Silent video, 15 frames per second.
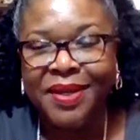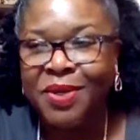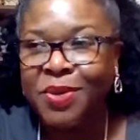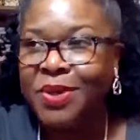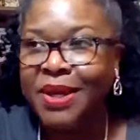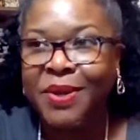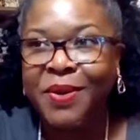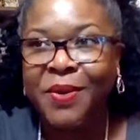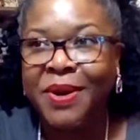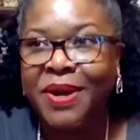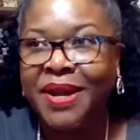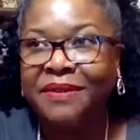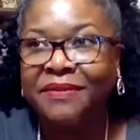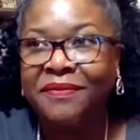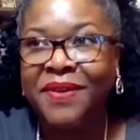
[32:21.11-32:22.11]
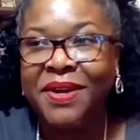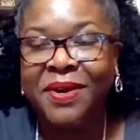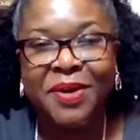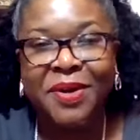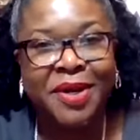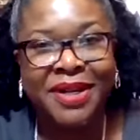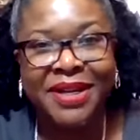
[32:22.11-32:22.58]
You let go of that
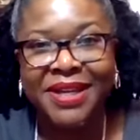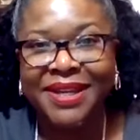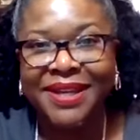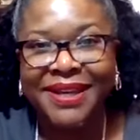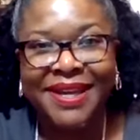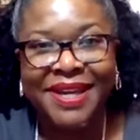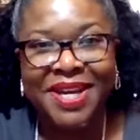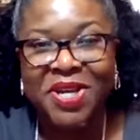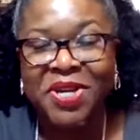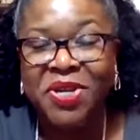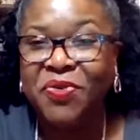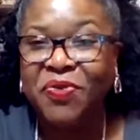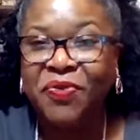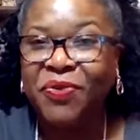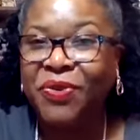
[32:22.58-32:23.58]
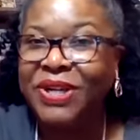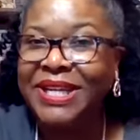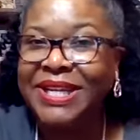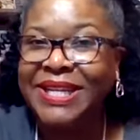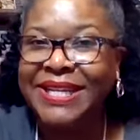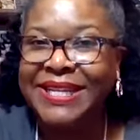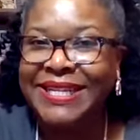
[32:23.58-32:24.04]
fear, honey, you
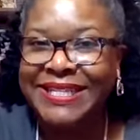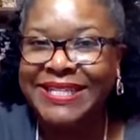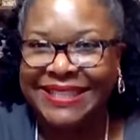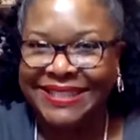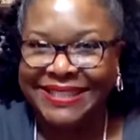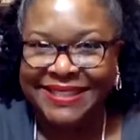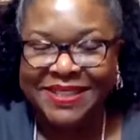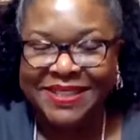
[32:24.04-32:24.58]
freed.